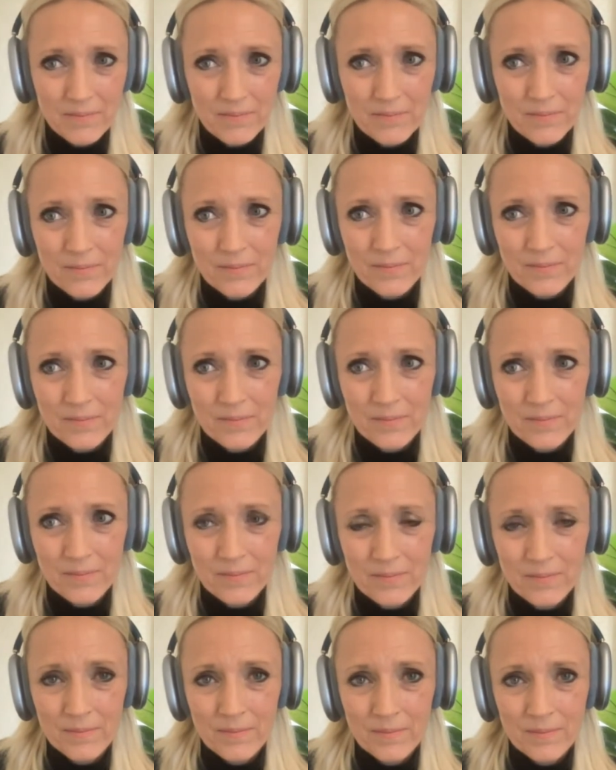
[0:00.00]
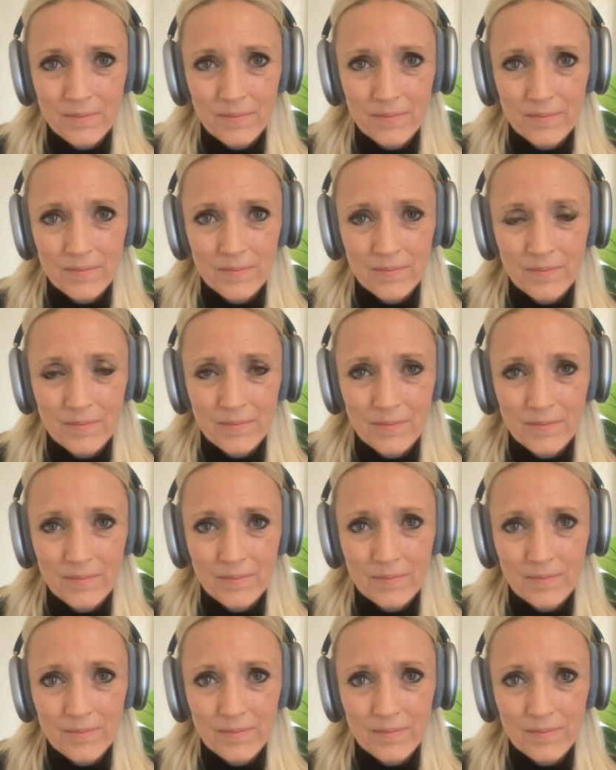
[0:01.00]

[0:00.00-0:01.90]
Nobody speaks.